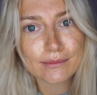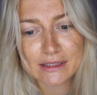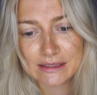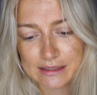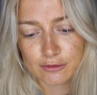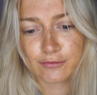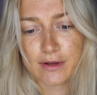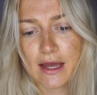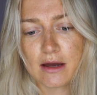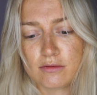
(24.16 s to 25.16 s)
myself
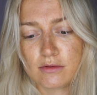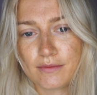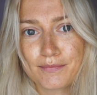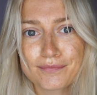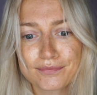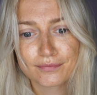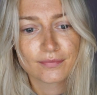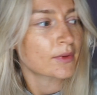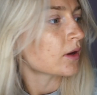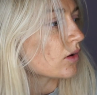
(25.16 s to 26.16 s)
out.
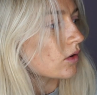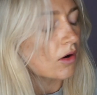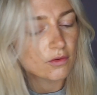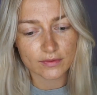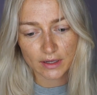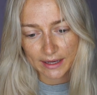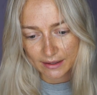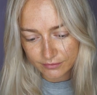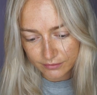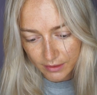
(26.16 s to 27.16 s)
Got coffee
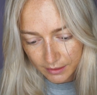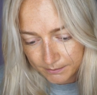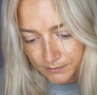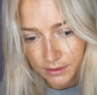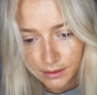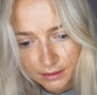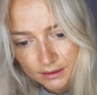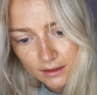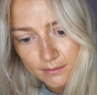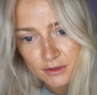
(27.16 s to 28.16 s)
I have. Can
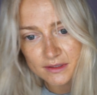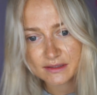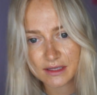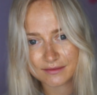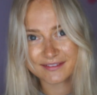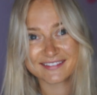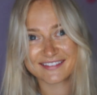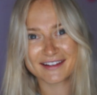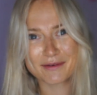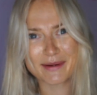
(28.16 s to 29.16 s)
I put this down
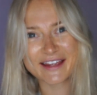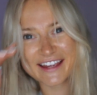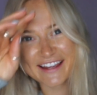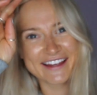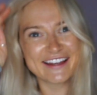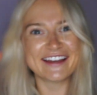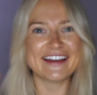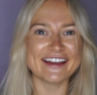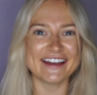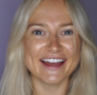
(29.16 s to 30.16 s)
a little bit?
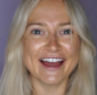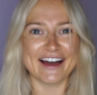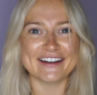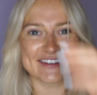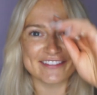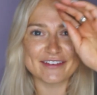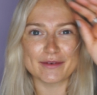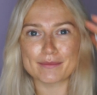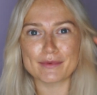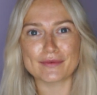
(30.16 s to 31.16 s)
I don't really
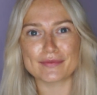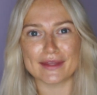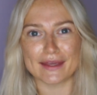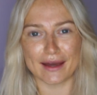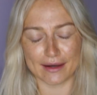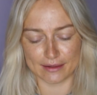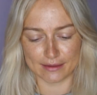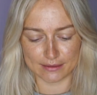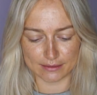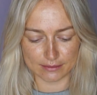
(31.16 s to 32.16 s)
want to move the
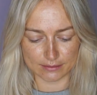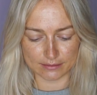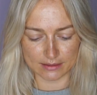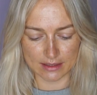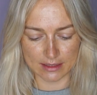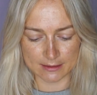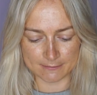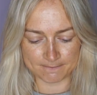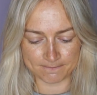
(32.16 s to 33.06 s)
thingy.